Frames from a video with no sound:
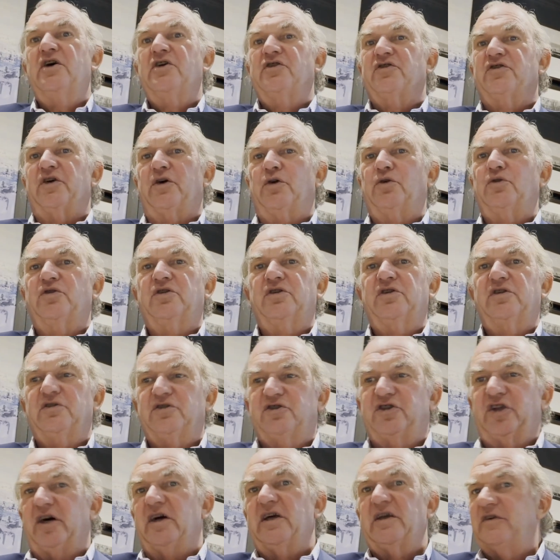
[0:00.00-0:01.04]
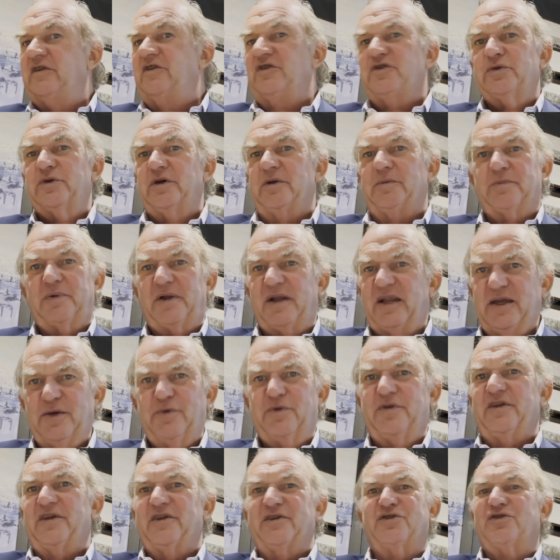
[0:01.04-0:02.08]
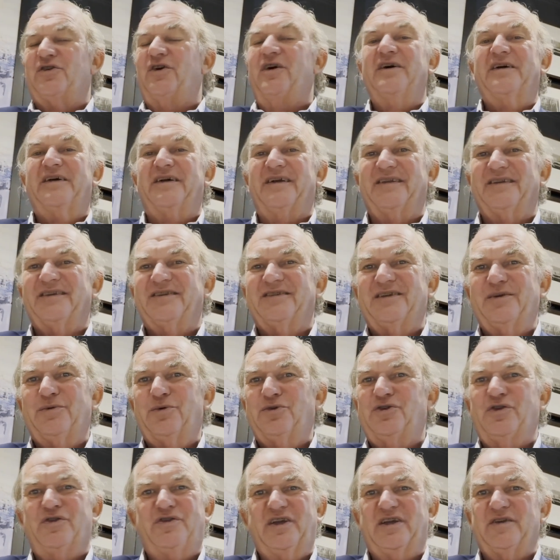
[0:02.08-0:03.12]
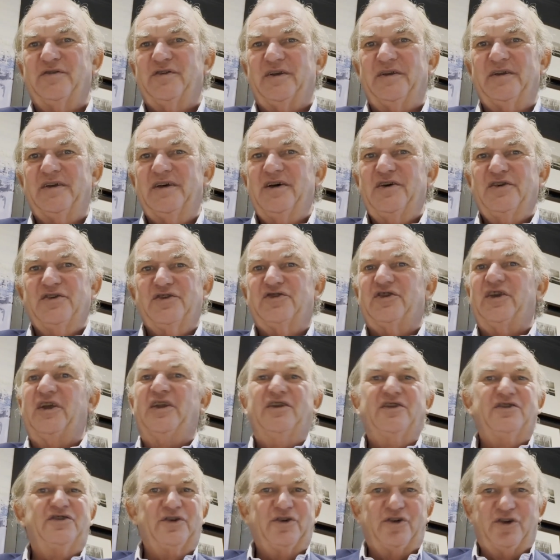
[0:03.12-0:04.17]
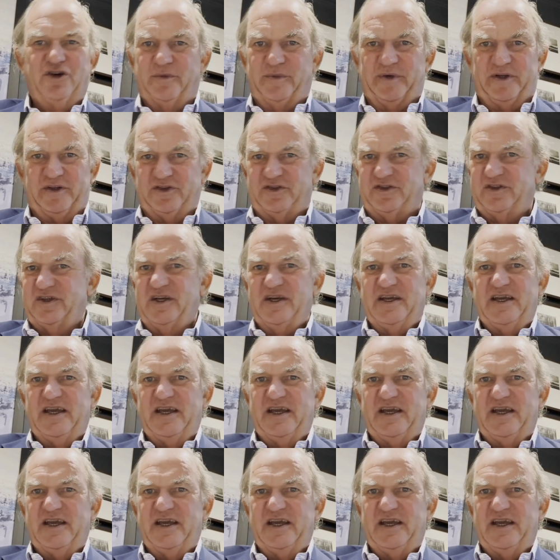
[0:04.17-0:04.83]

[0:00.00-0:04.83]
So dive into it, play with it, try it, see what you think of it. Send us your comments.